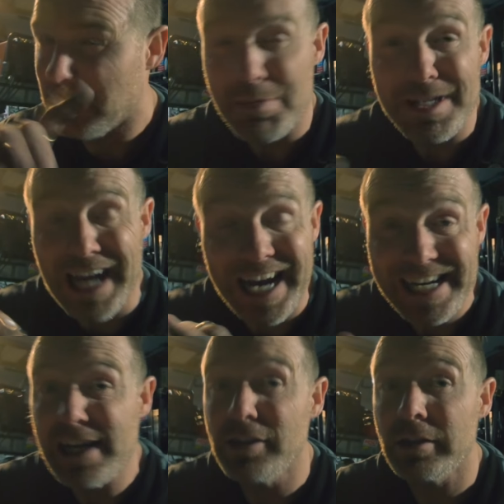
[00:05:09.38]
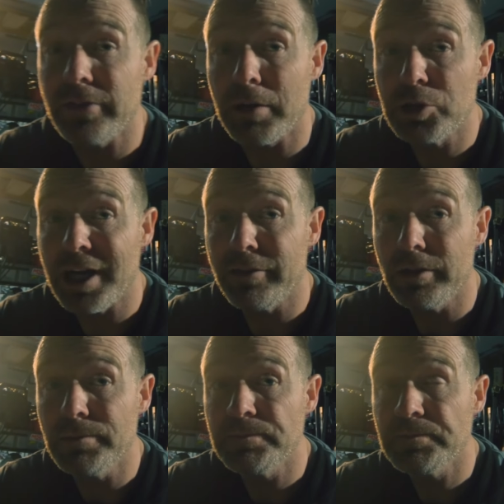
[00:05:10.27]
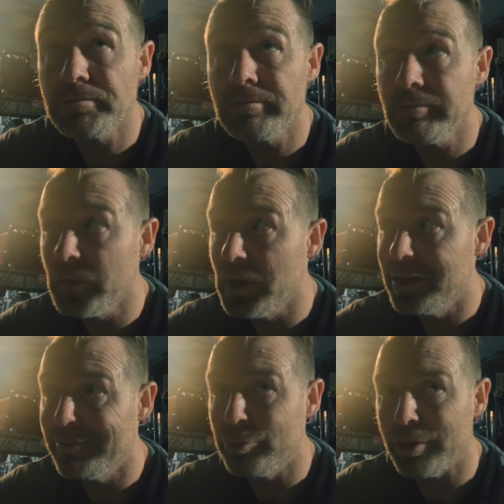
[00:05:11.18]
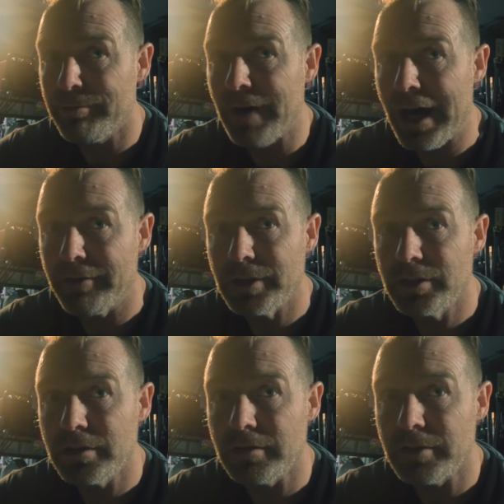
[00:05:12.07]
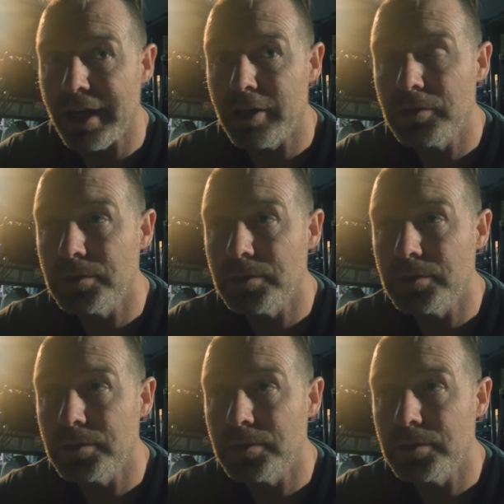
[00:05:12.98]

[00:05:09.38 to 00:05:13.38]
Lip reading: 9 inches of up travel, with 5 inches of down.